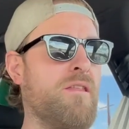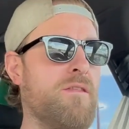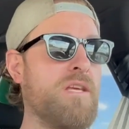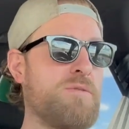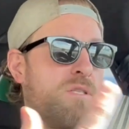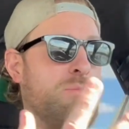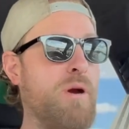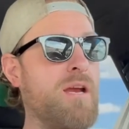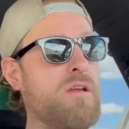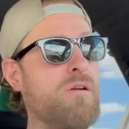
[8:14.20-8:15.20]
this one's
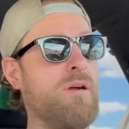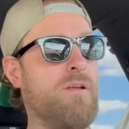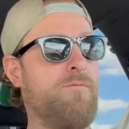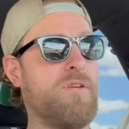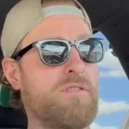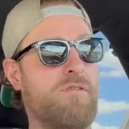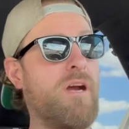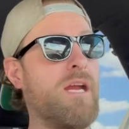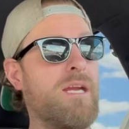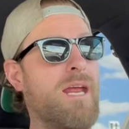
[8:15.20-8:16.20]
brand new and it feels
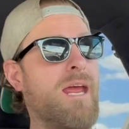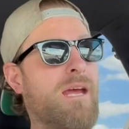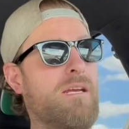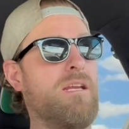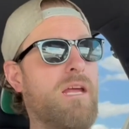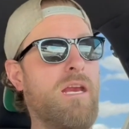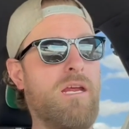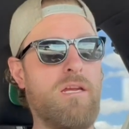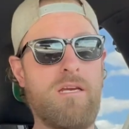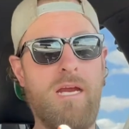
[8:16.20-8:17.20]
great, and
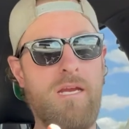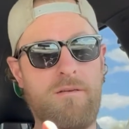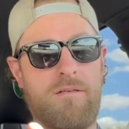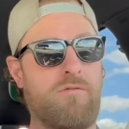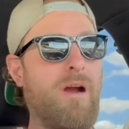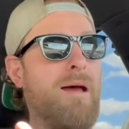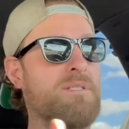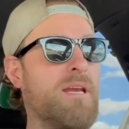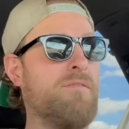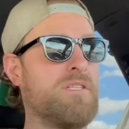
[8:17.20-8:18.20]
it grabs
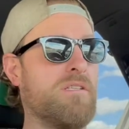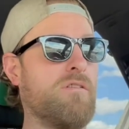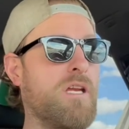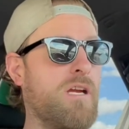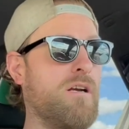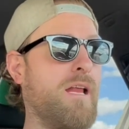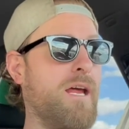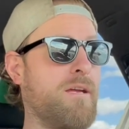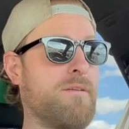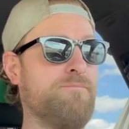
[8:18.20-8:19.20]
in every single gear. Like,